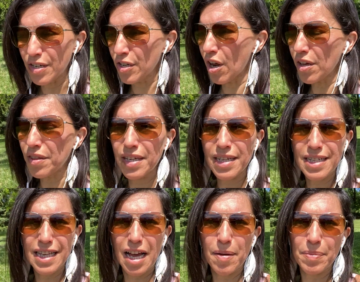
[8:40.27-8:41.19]
Nothing
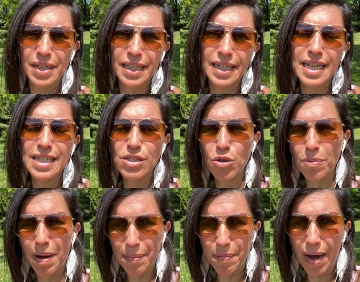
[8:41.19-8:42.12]
is happening into
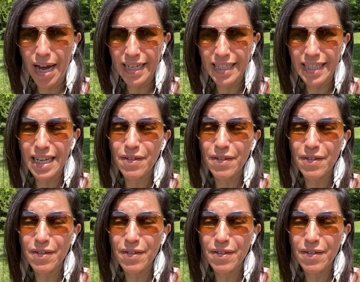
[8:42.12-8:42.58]
my body.